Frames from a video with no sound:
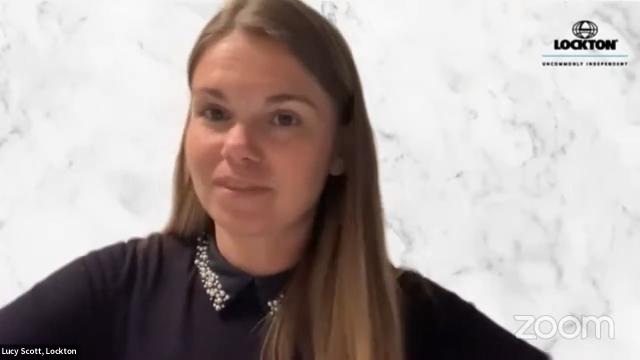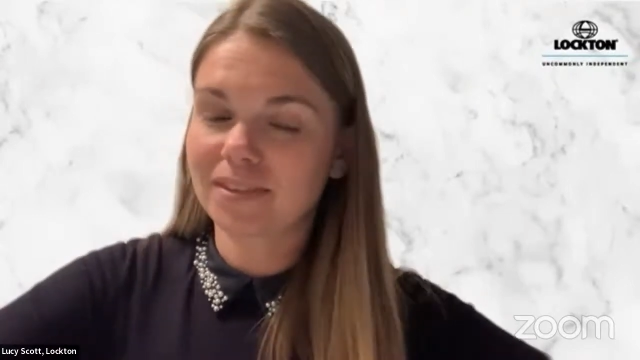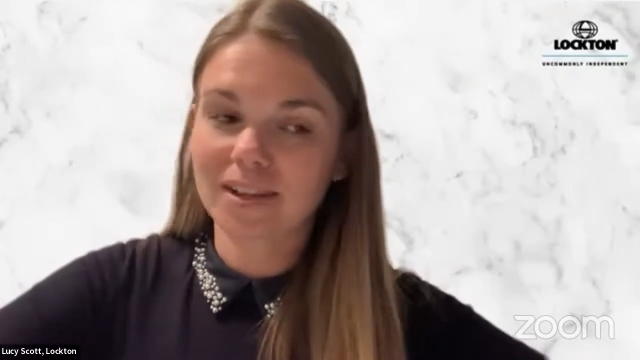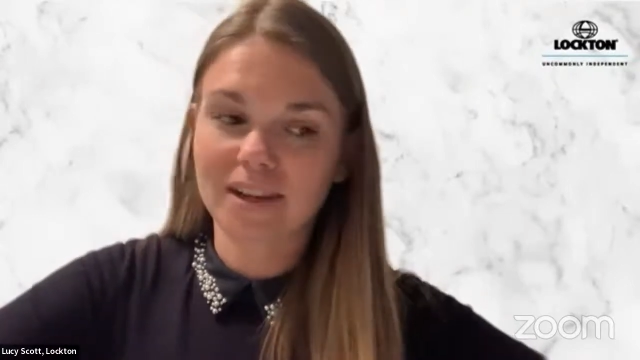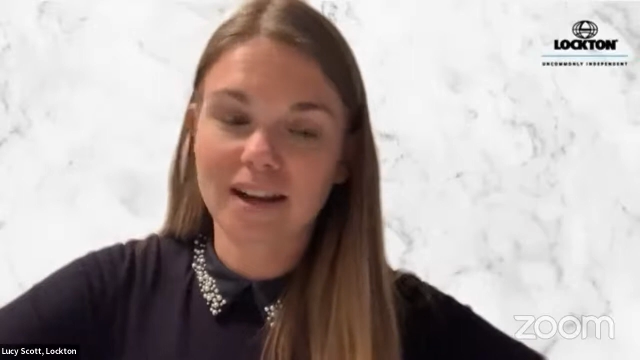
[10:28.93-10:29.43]

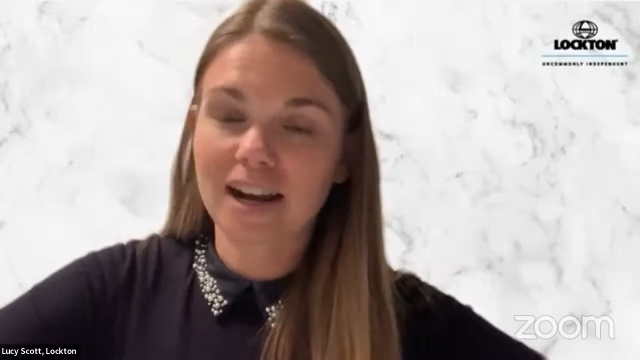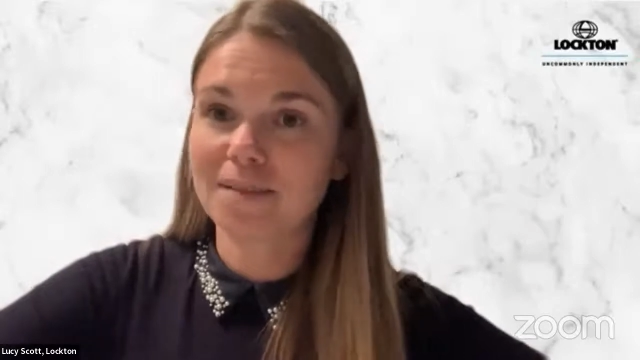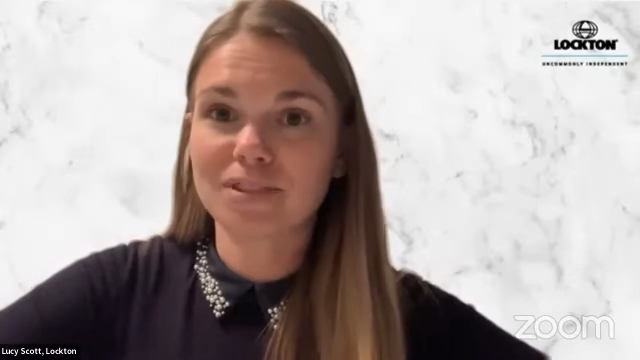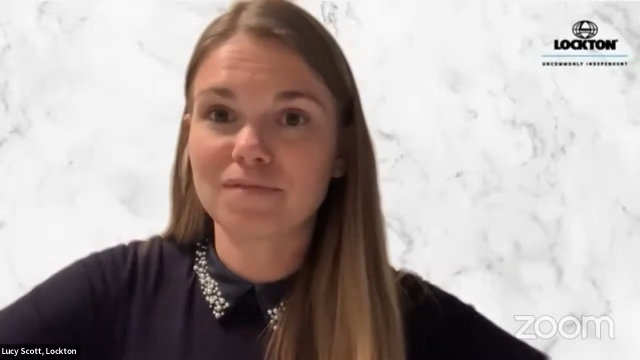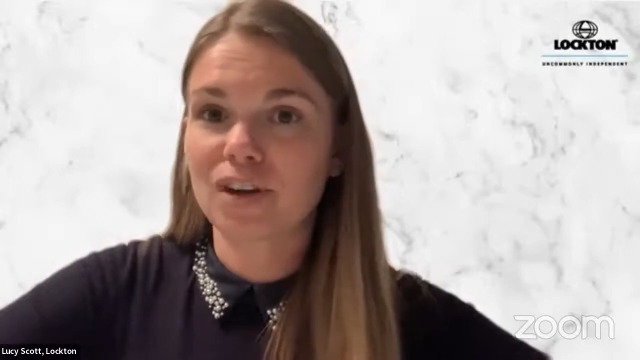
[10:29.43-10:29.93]
the
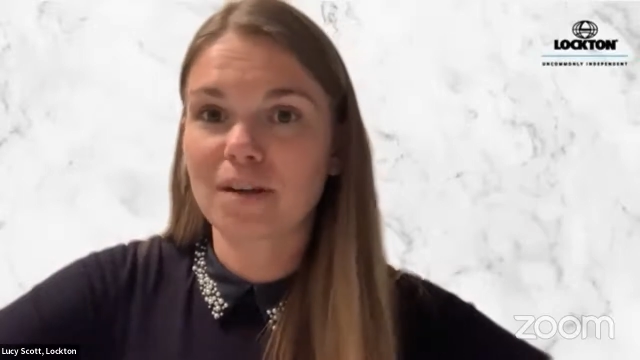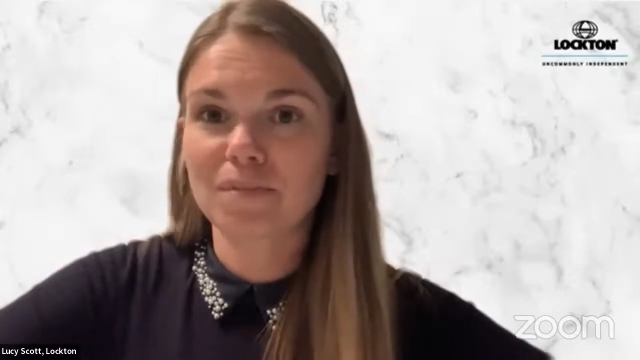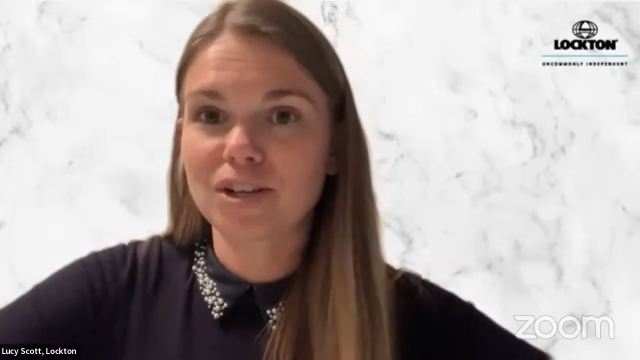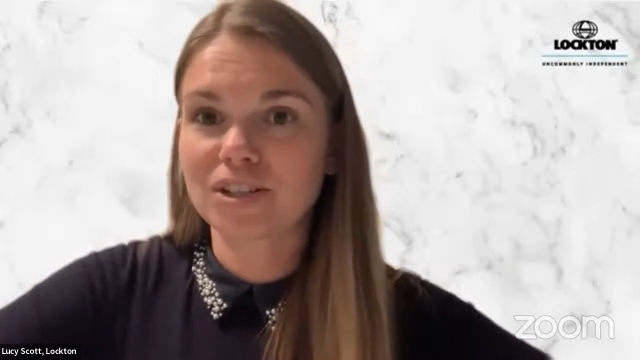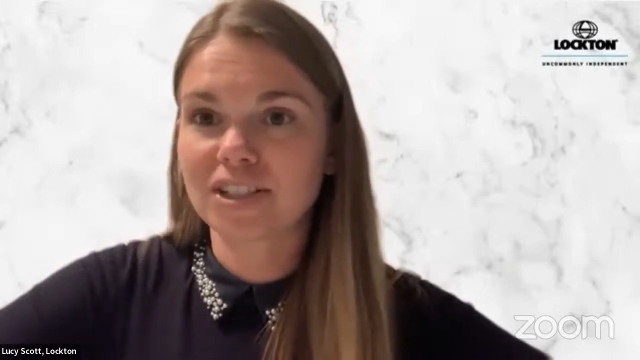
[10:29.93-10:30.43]
claims
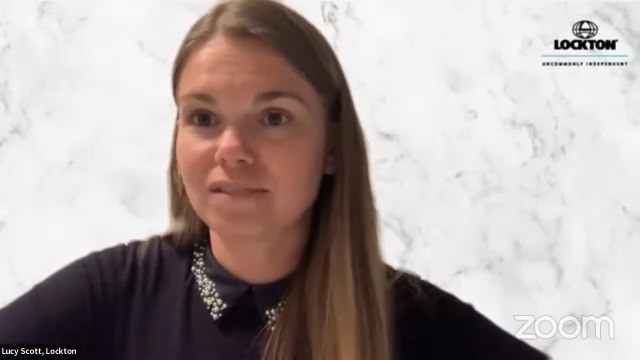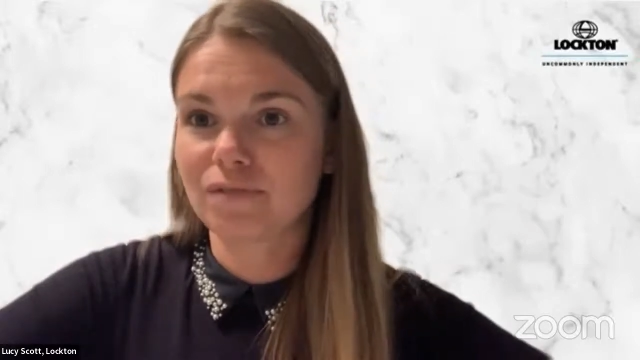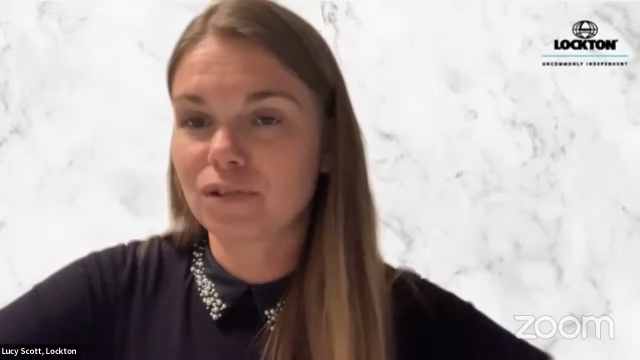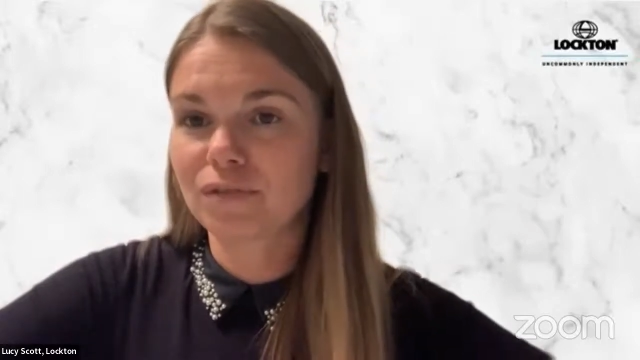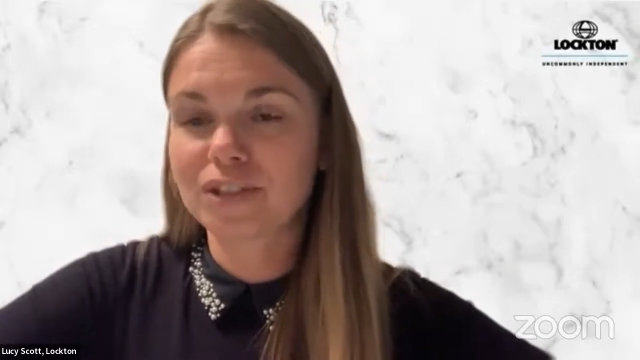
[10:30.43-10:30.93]
environment just
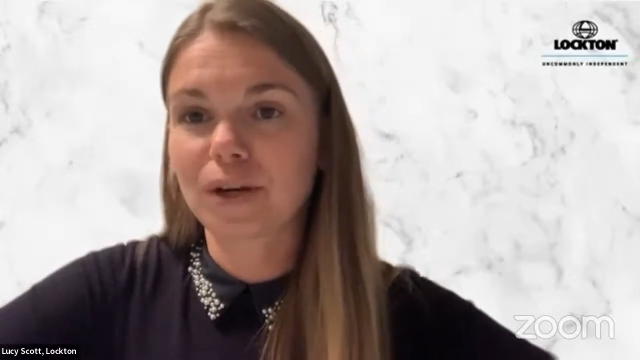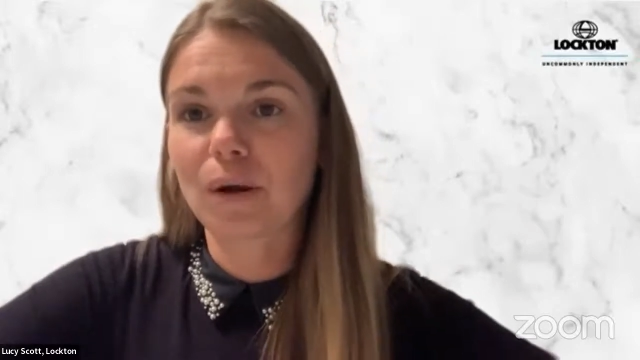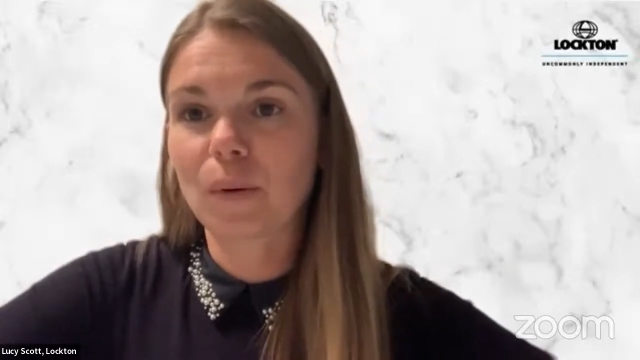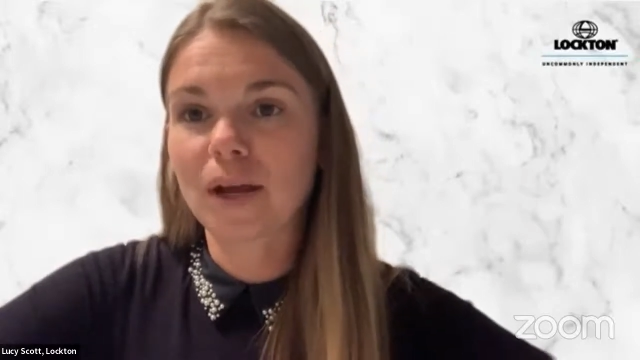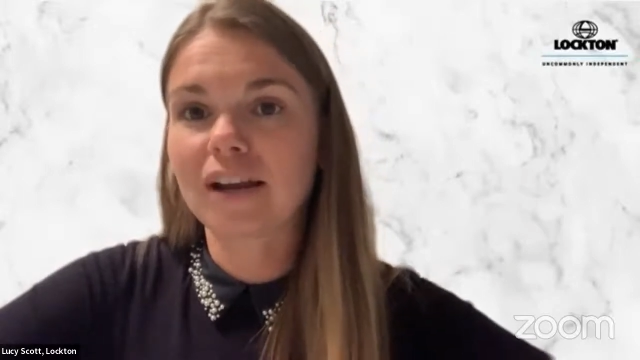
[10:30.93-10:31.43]
evolved so
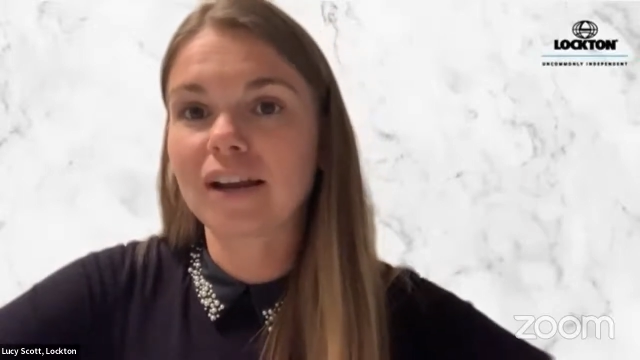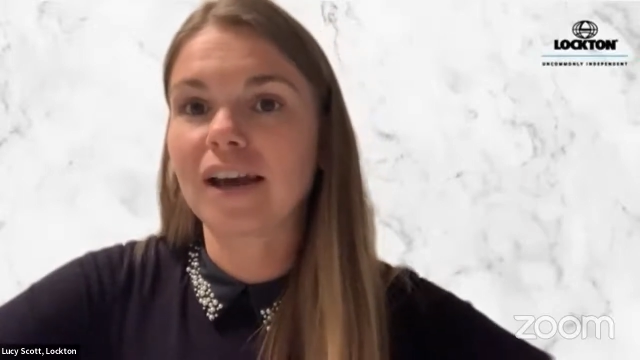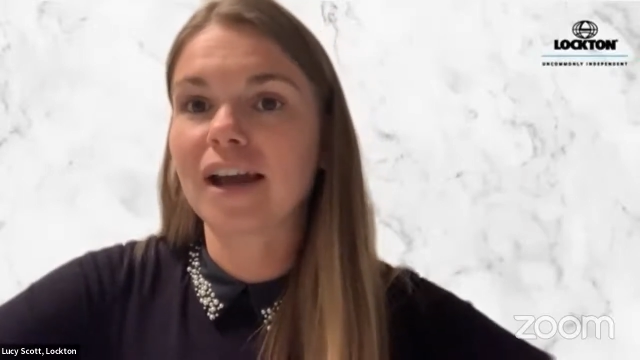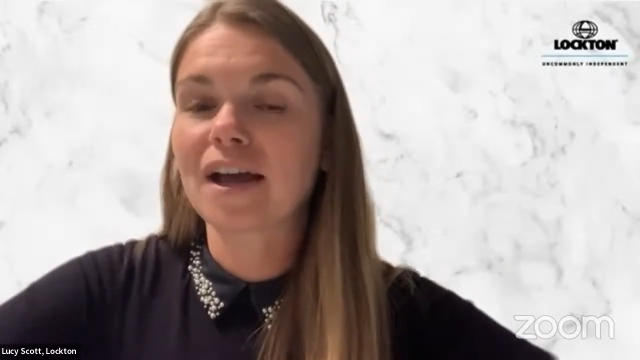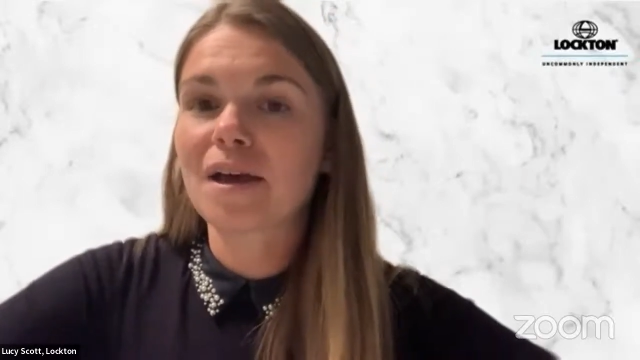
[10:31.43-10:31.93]

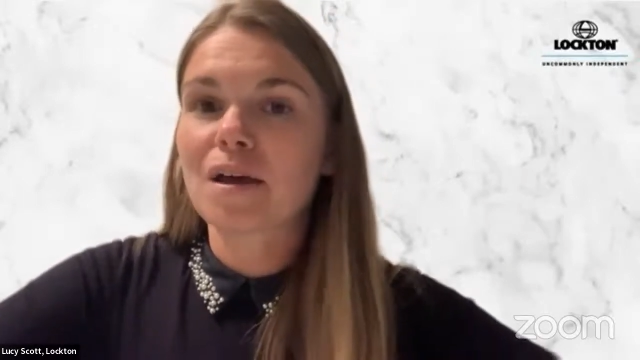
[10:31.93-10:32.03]
quickly.